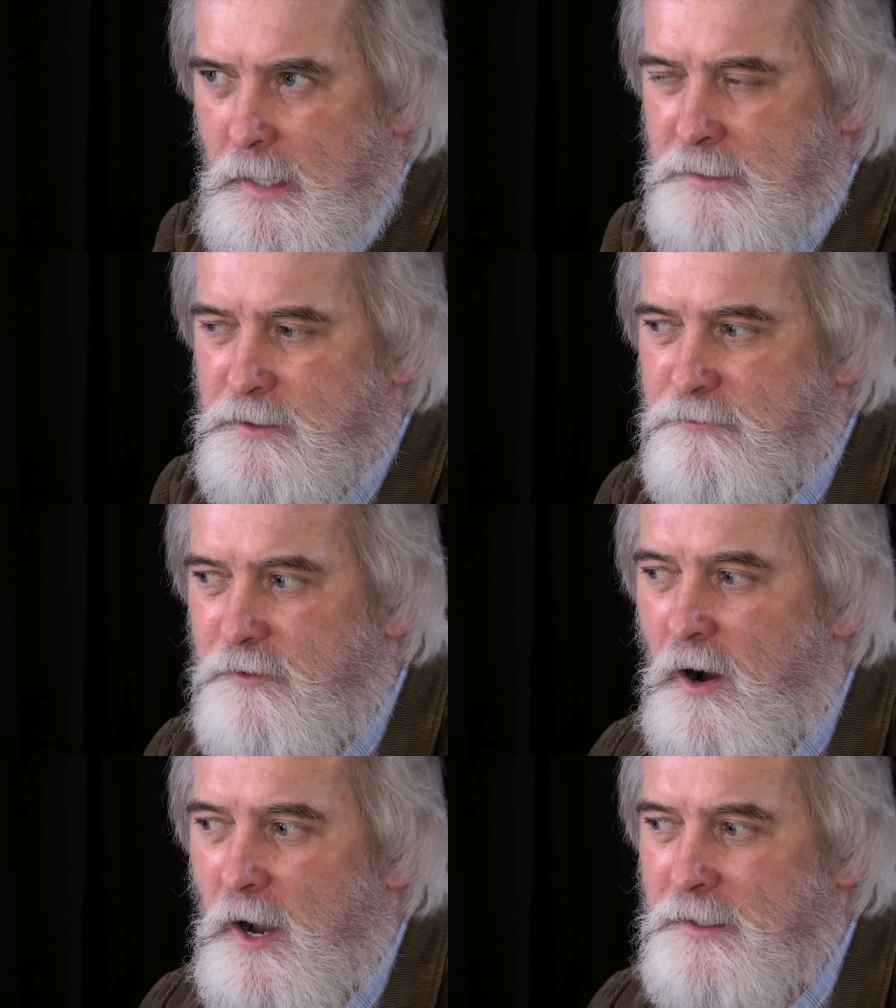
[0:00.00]
and
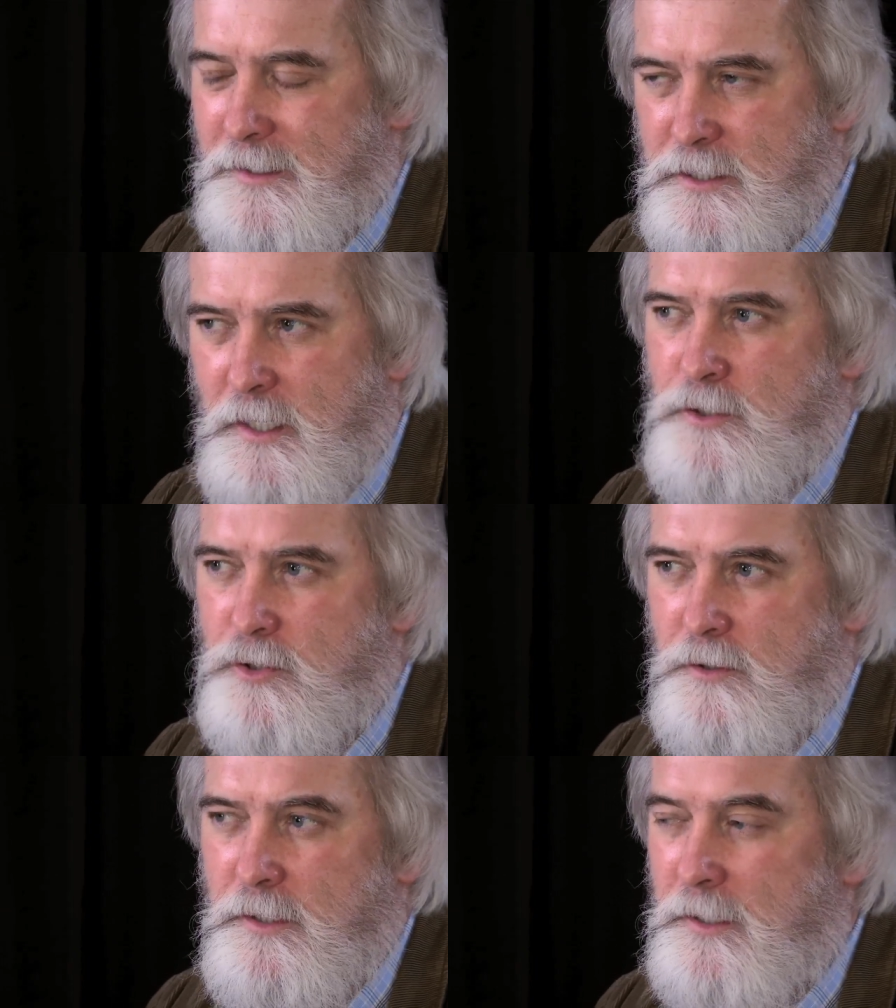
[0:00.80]
define
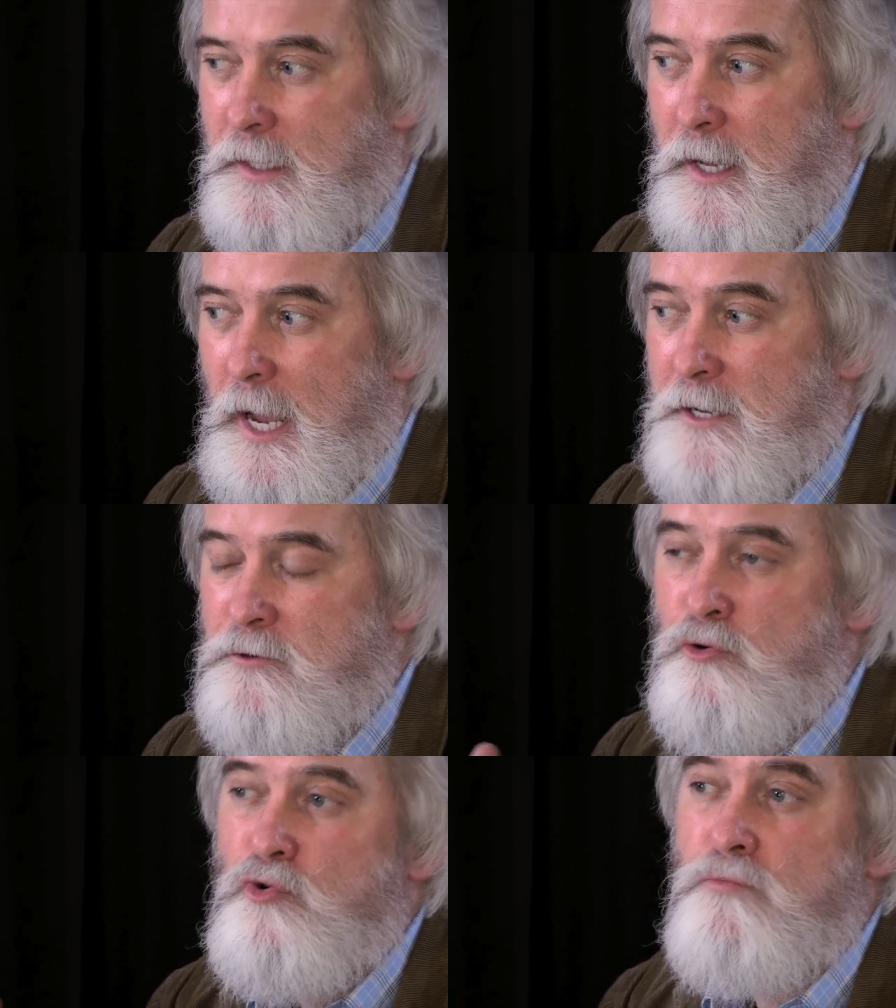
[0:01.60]
essentially a
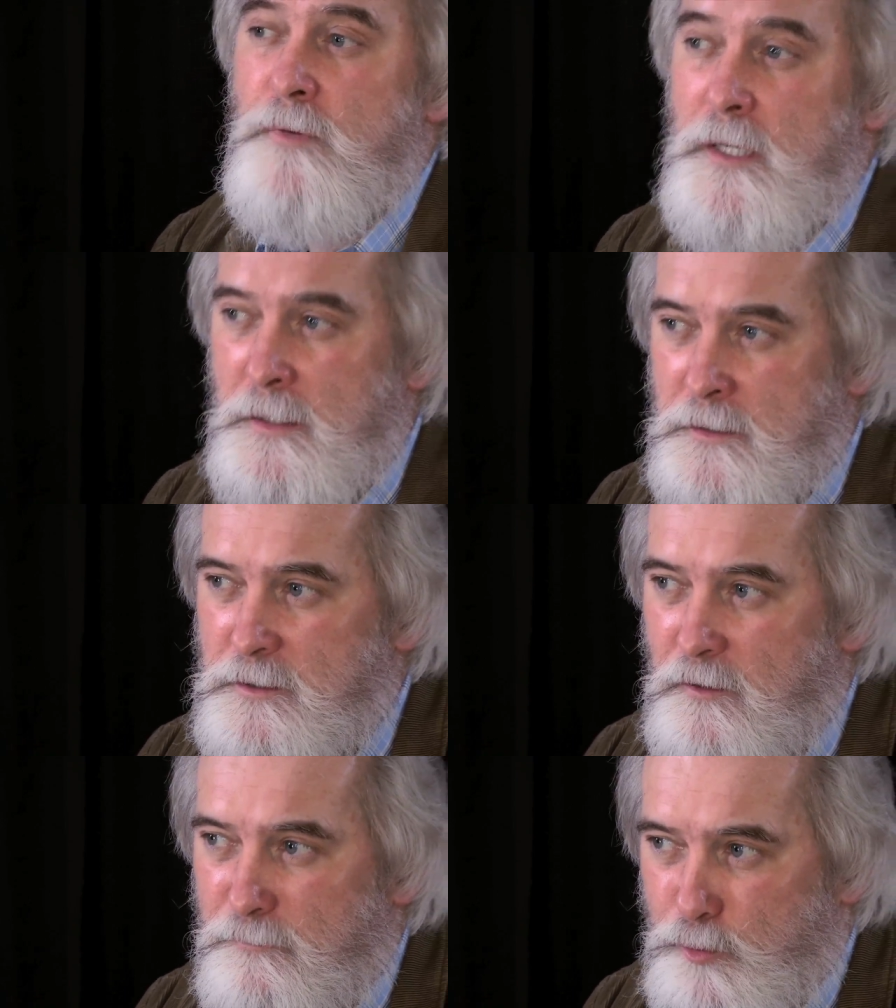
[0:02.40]
new
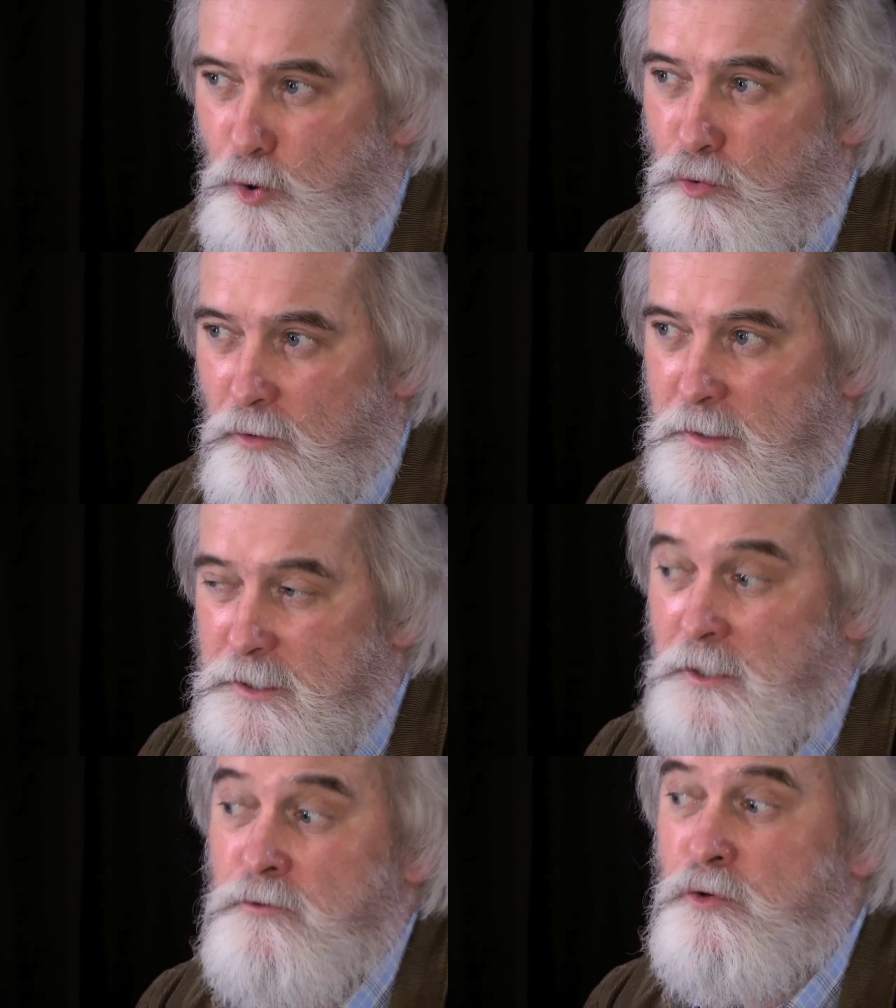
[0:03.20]
means of progress,
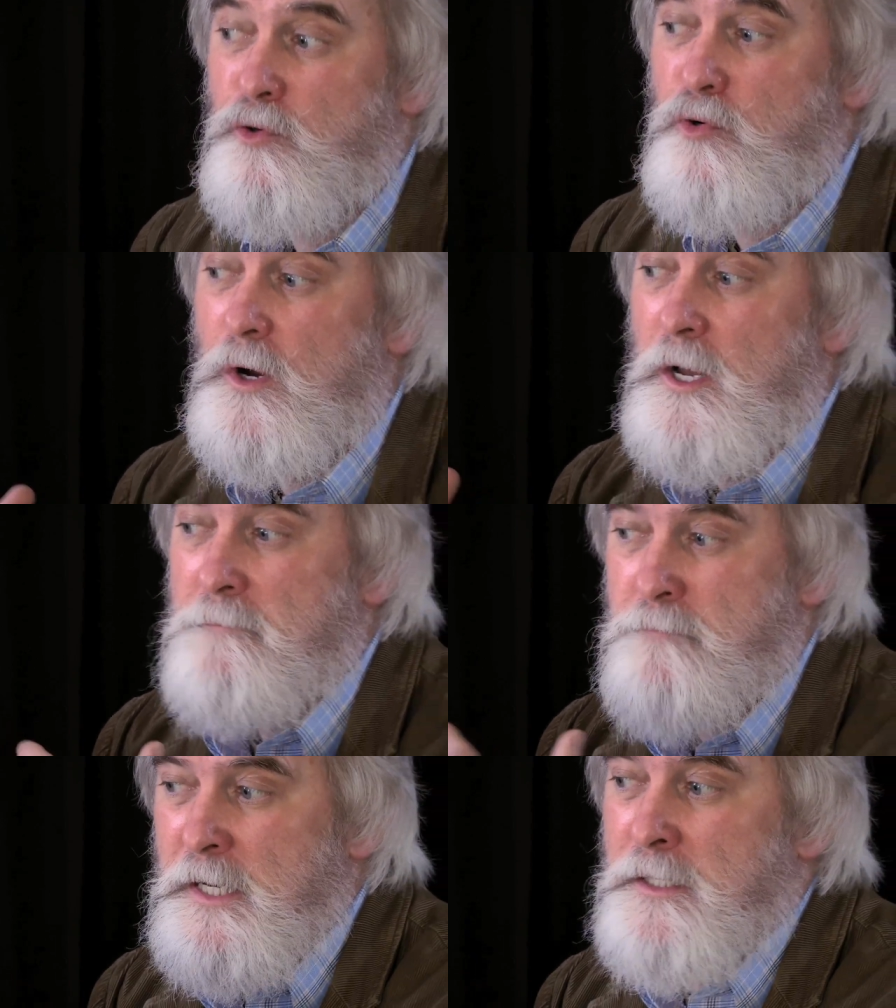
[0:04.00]
a new
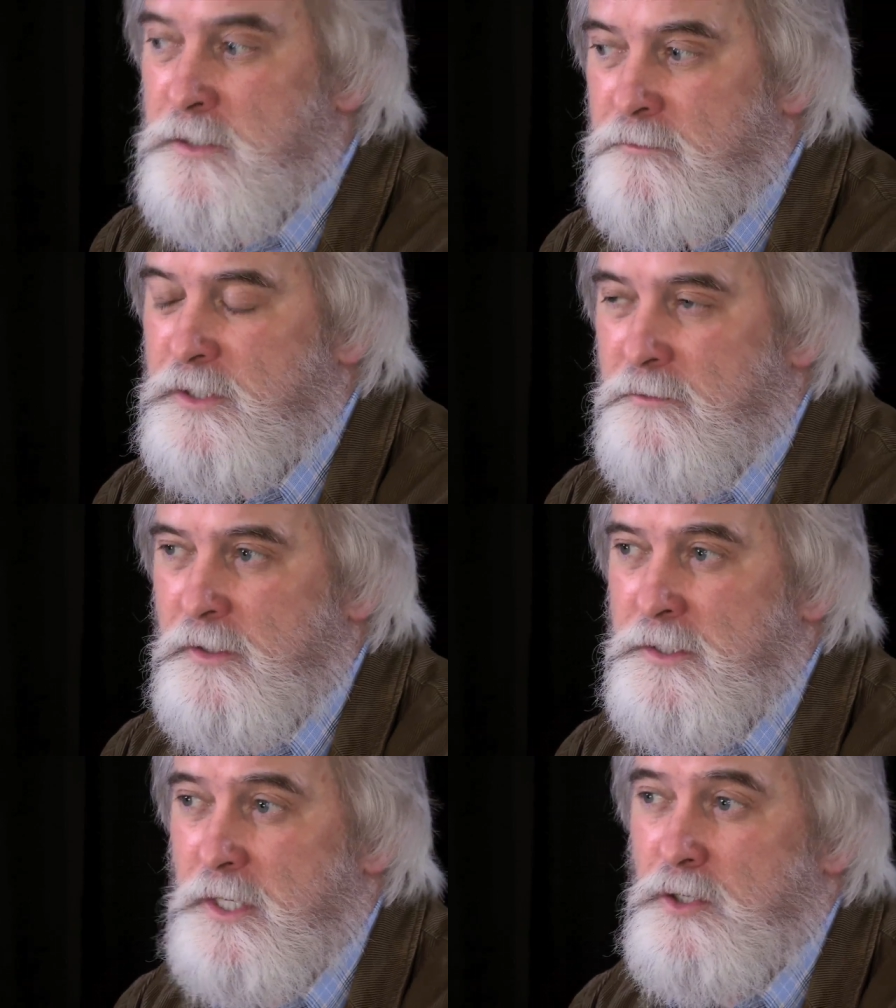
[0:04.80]
means of
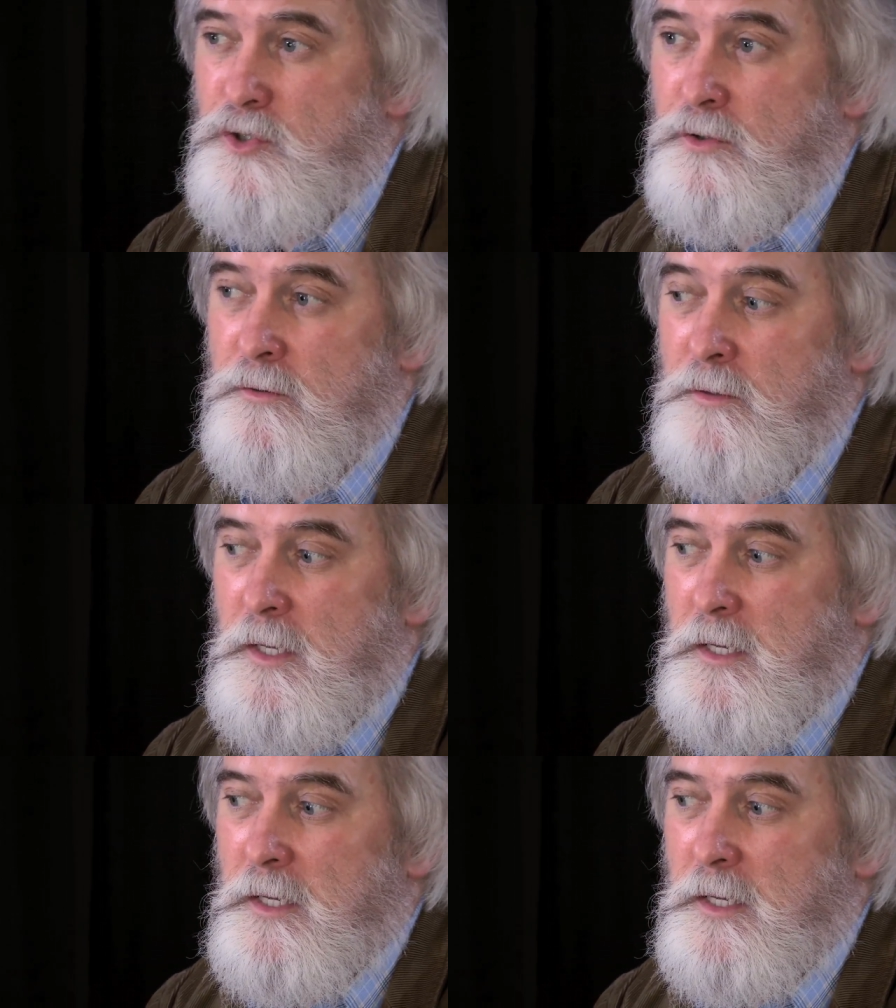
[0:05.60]
civilization,